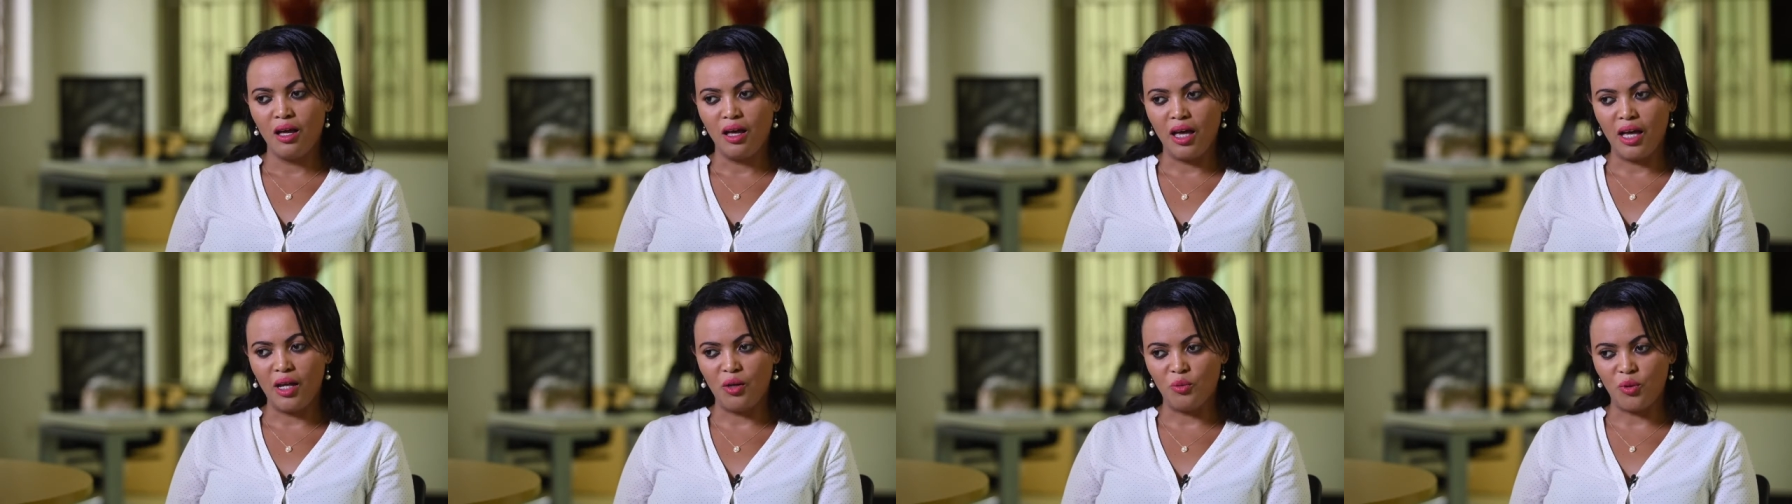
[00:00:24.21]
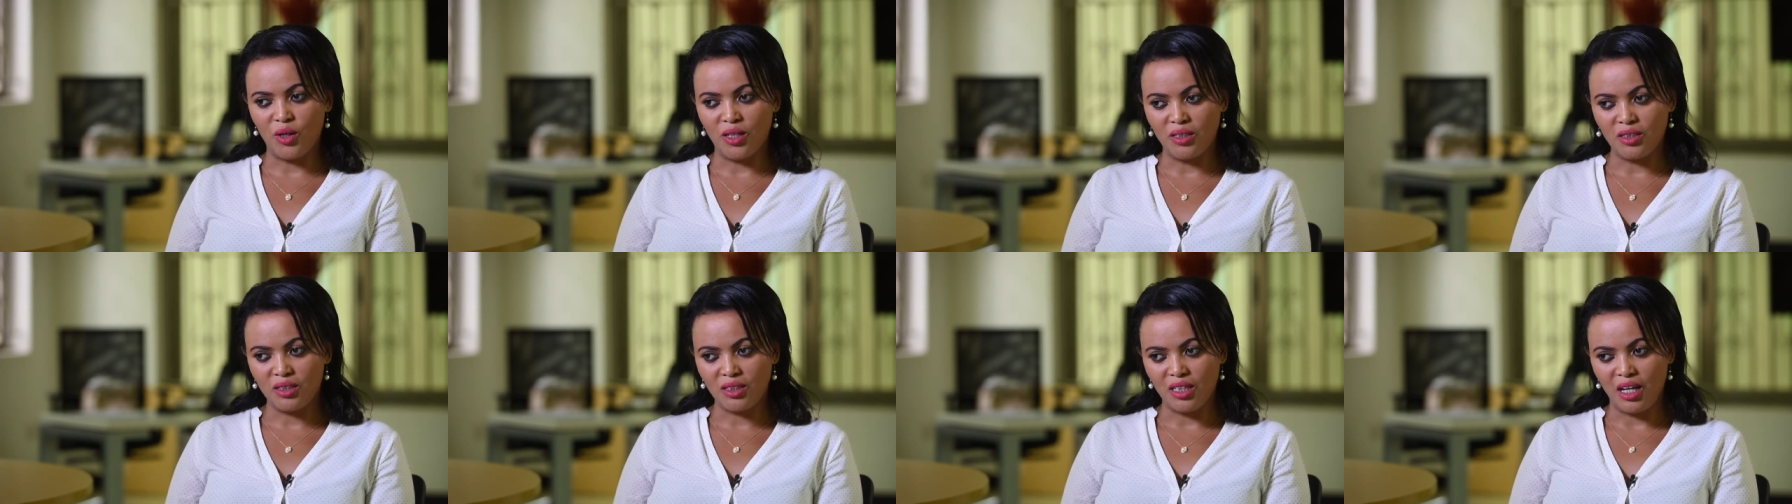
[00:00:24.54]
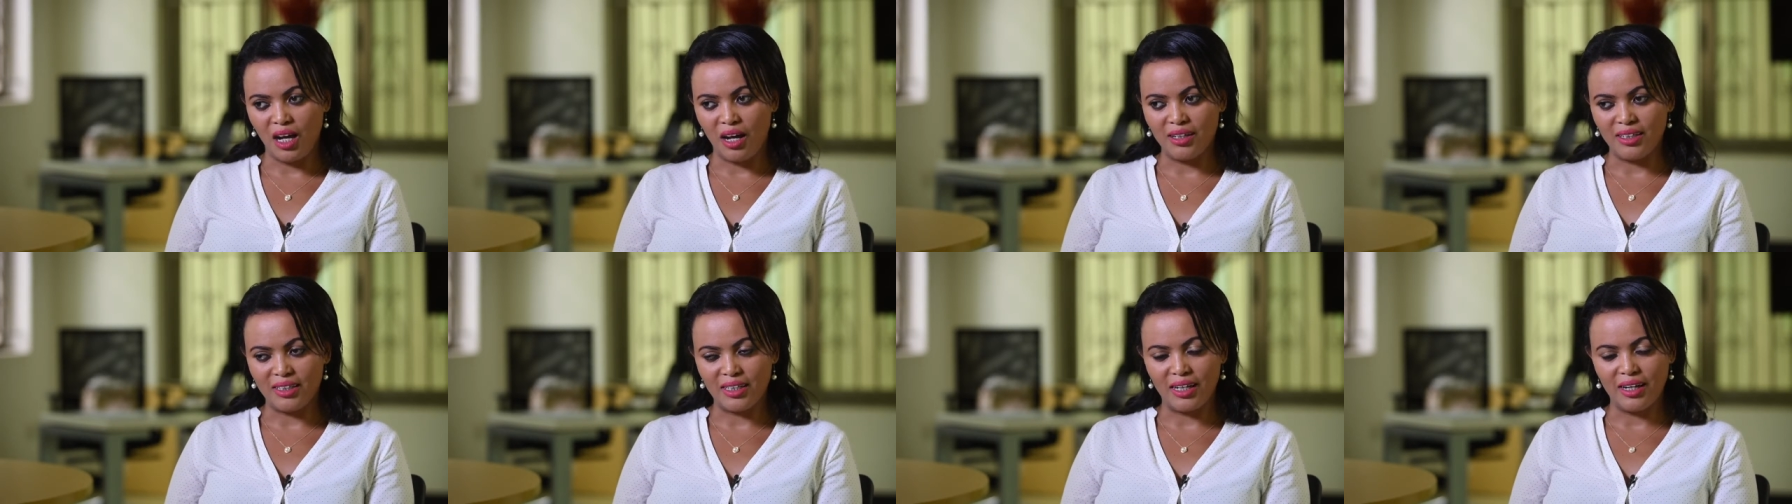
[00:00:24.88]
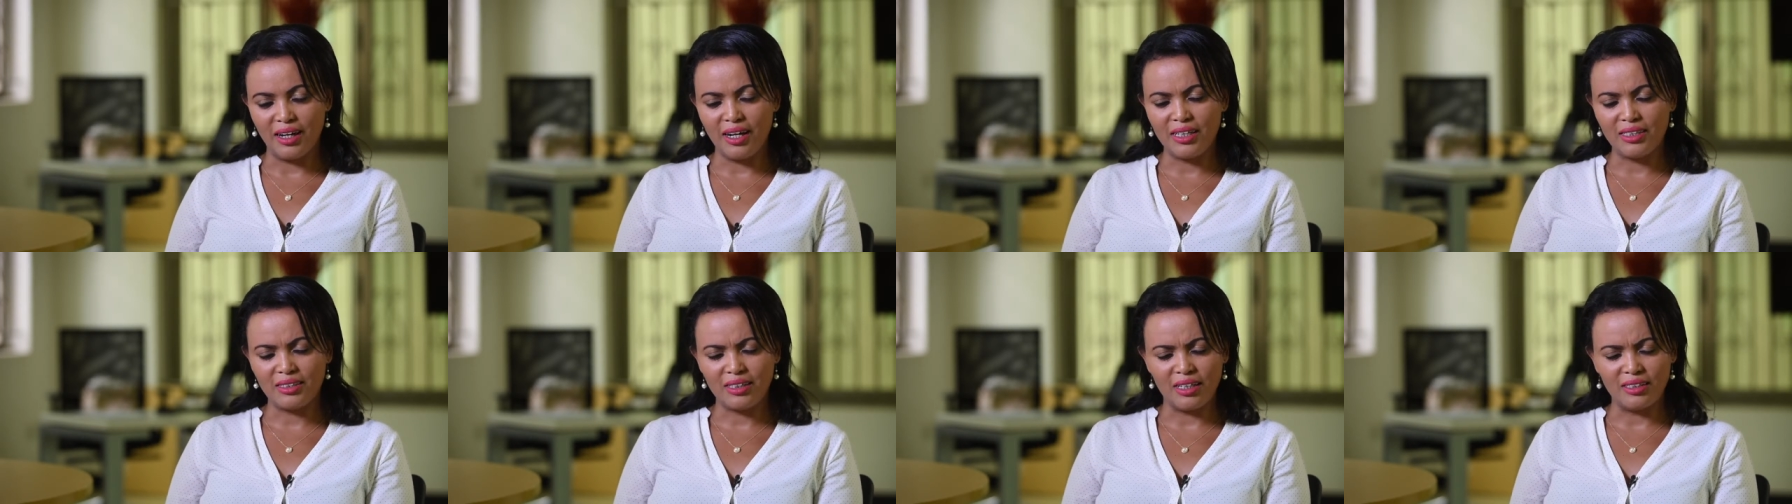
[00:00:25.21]
And when she
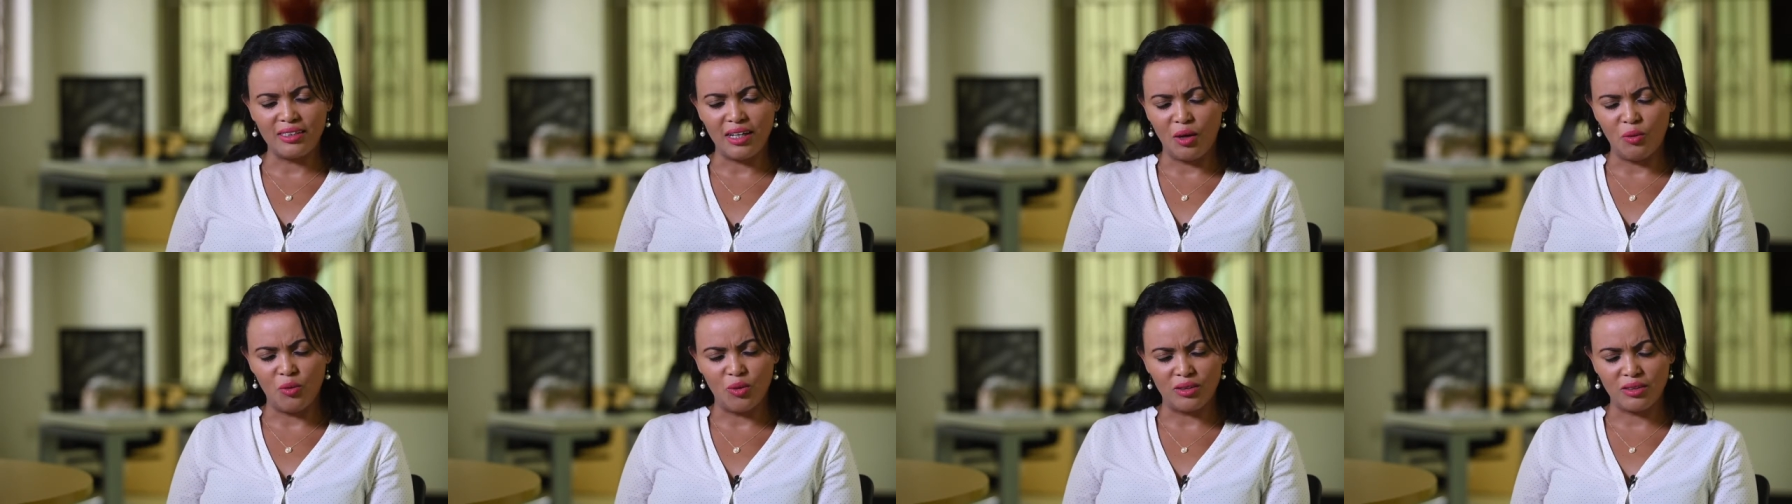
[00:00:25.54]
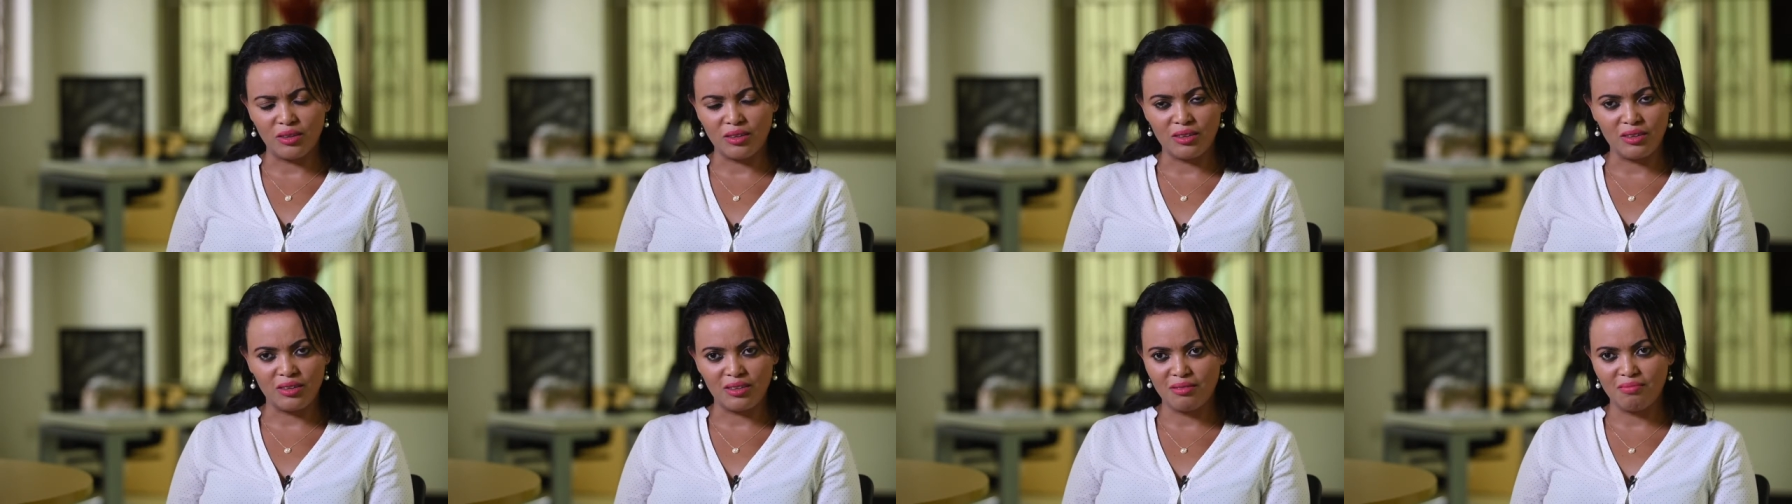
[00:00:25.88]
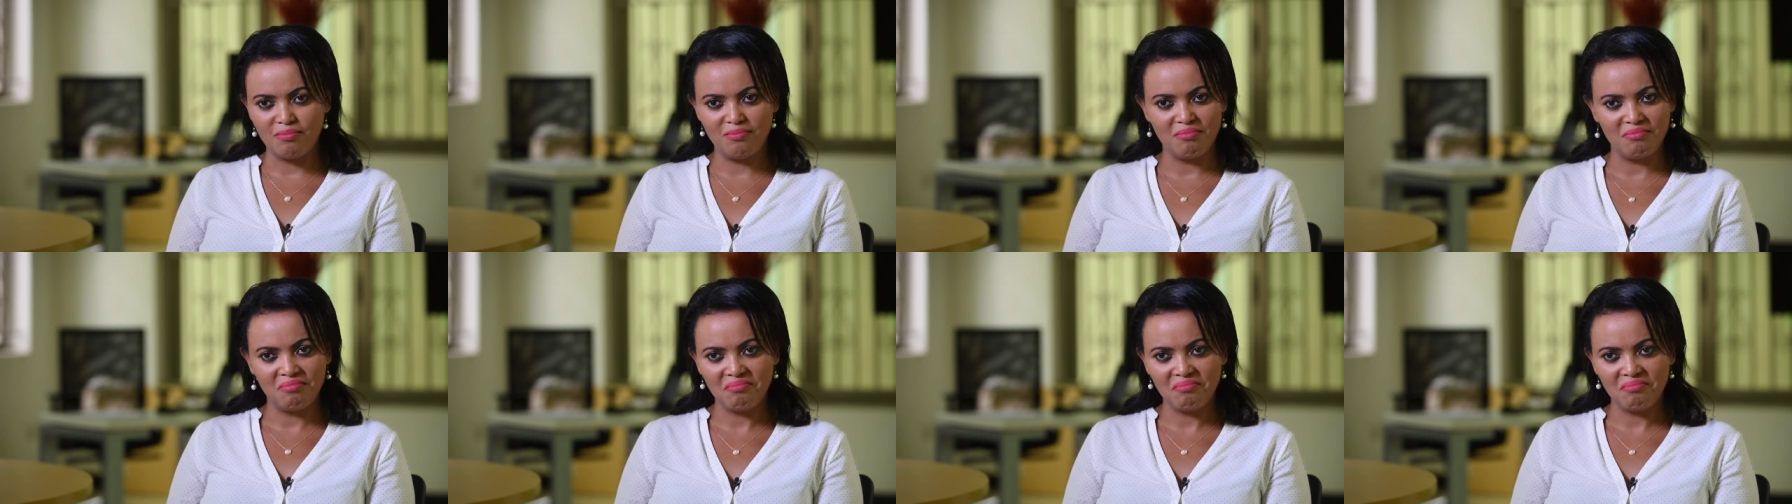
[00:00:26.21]
underlined that, I was